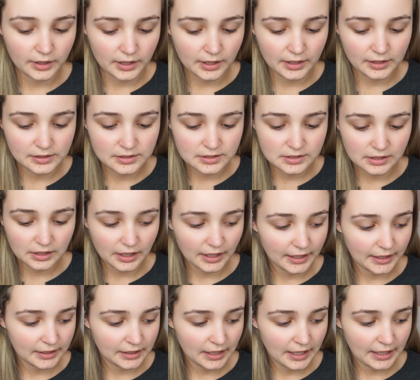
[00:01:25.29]
It's
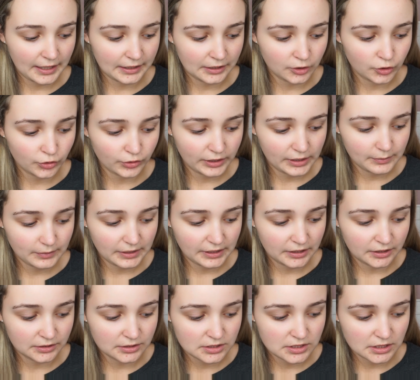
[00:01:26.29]
like a creamy
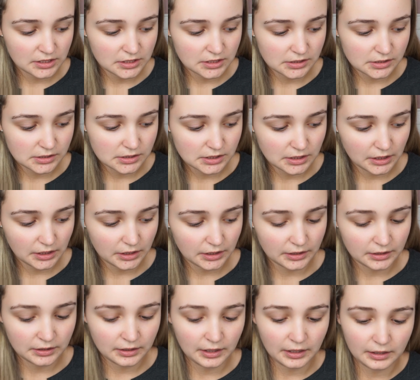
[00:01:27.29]
consistency,
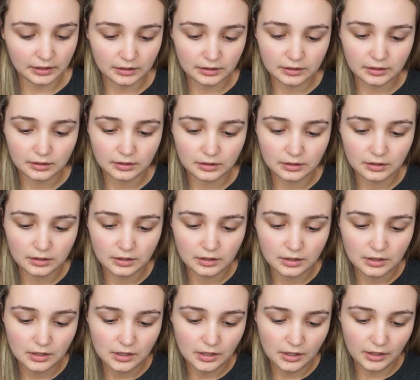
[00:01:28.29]
I think.
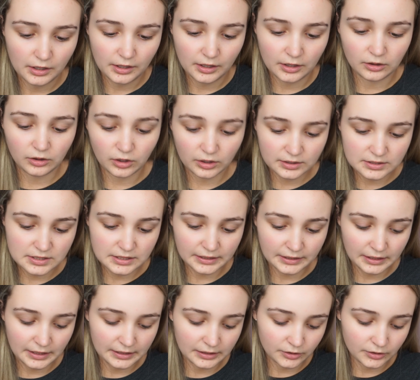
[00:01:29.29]
It looks like a